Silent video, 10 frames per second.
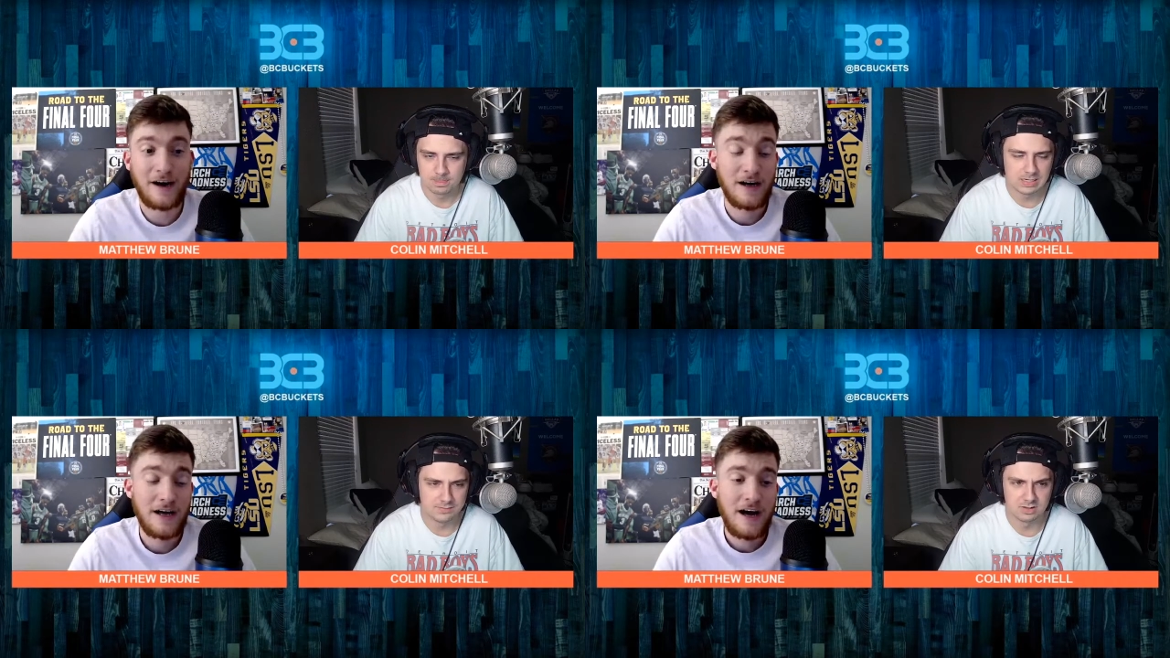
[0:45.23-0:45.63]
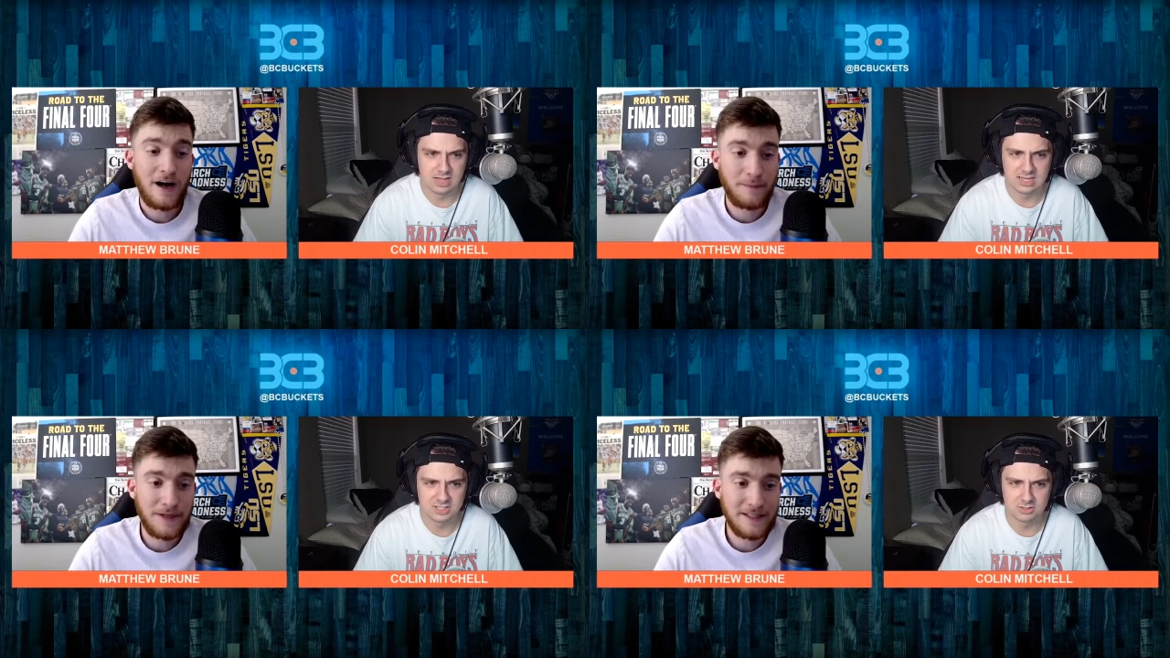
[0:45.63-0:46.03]
Speaker 1: Not even a
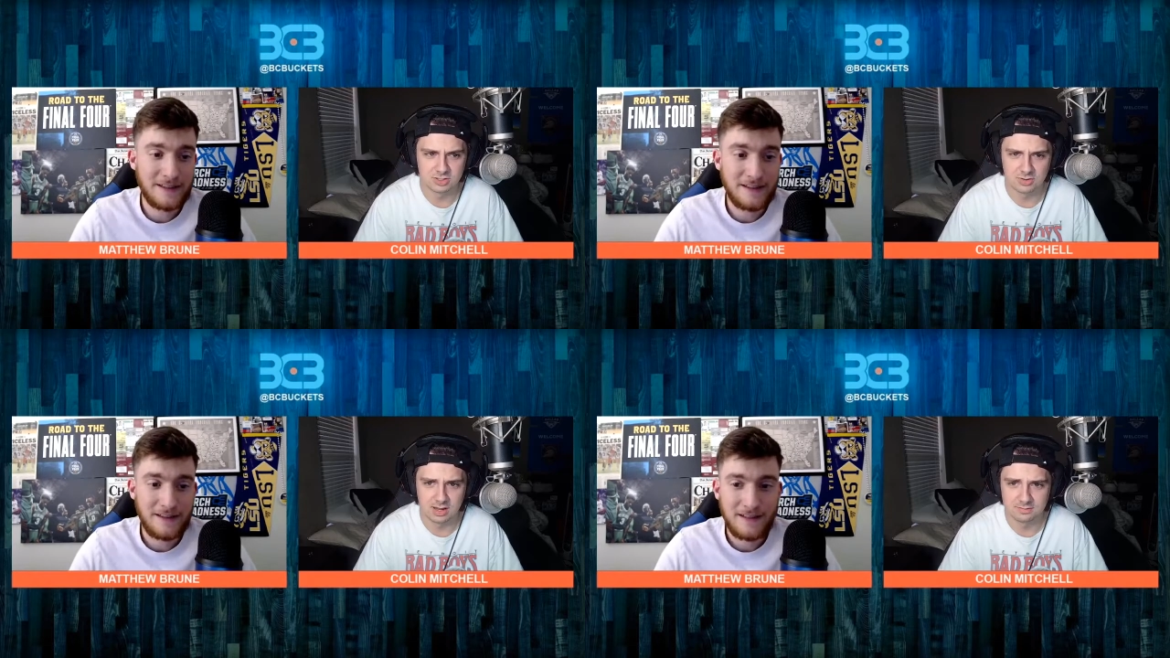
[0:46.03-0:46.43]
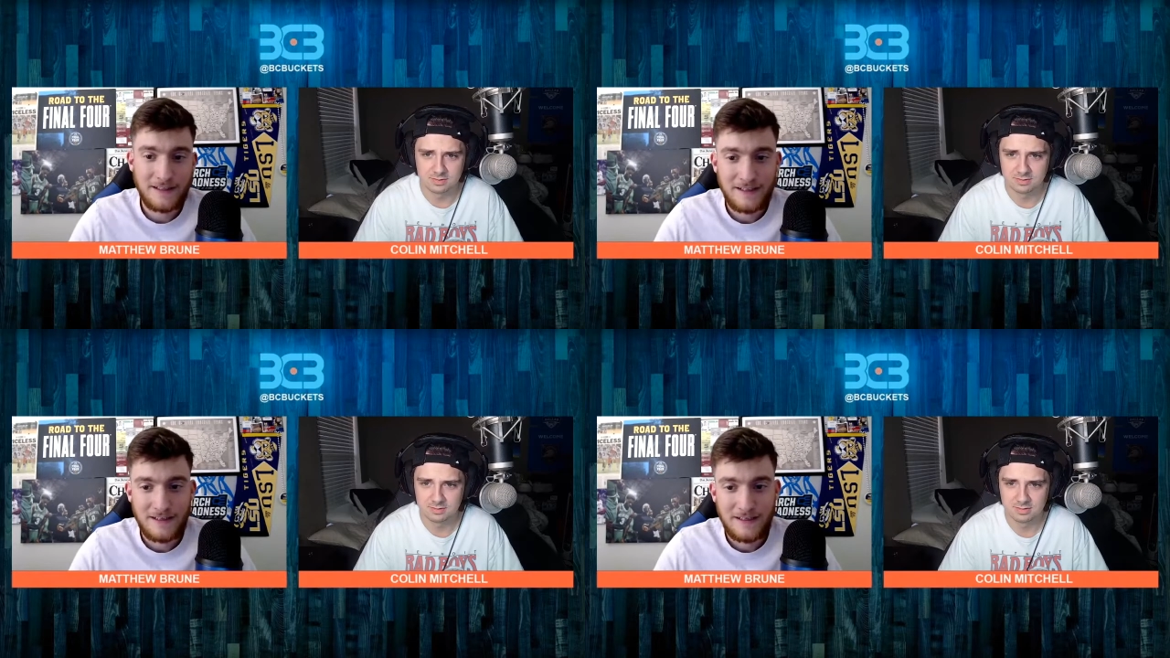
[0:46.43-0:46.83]
last year's draft.
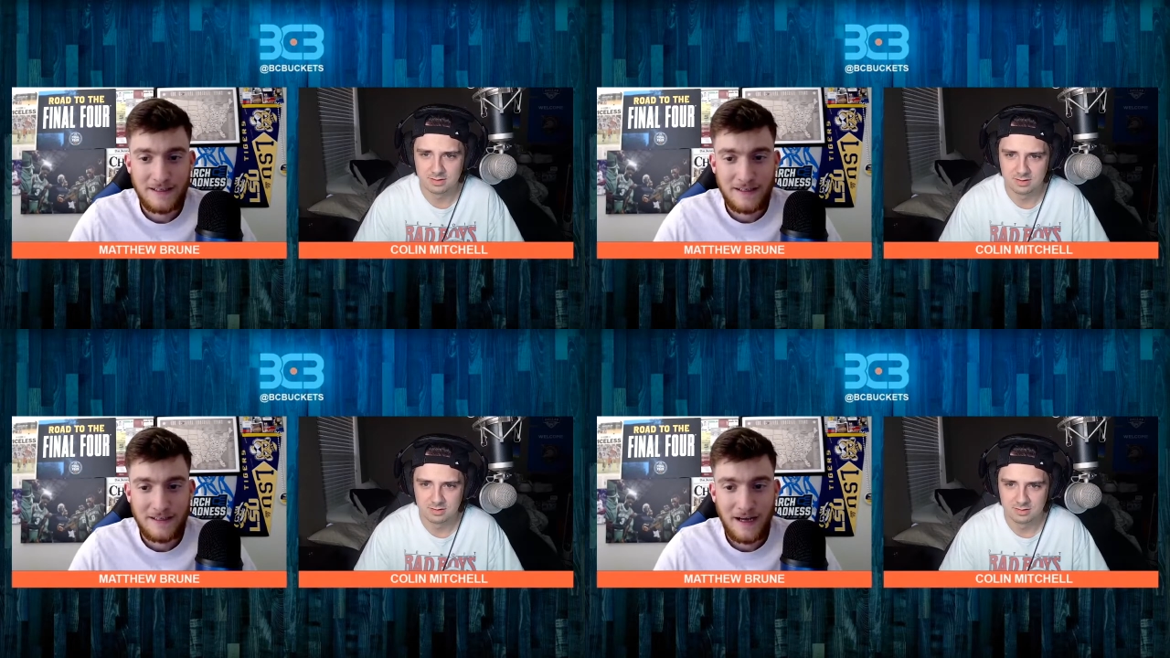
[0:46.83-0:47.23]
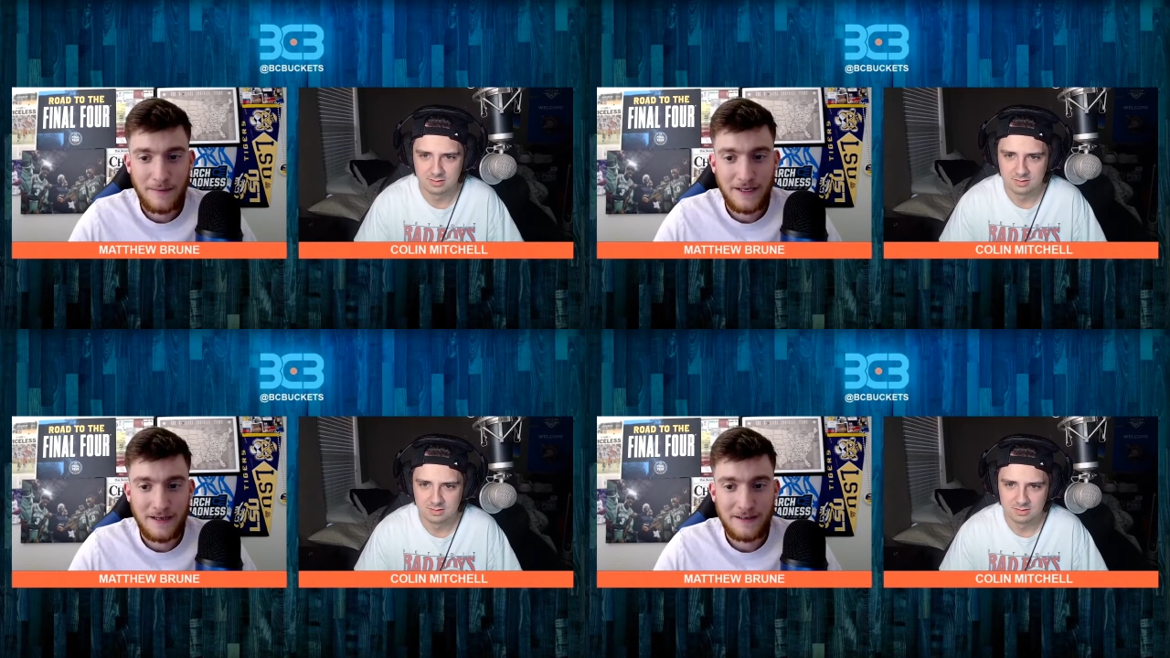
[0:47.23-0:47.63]
I
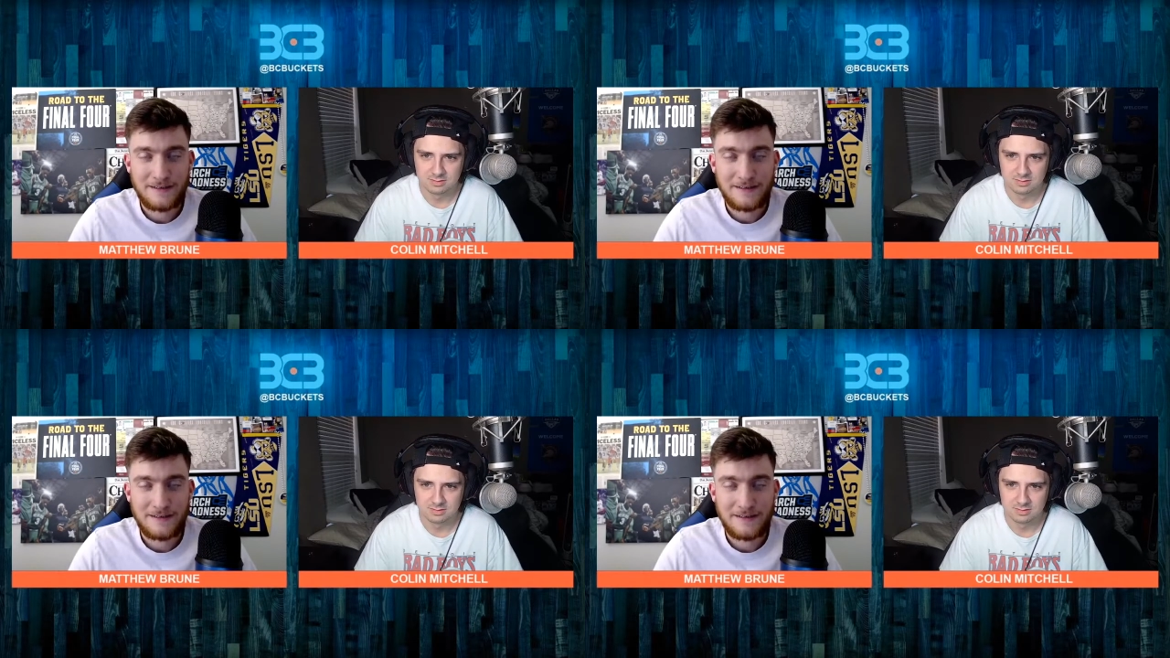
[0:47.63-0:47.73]
mean,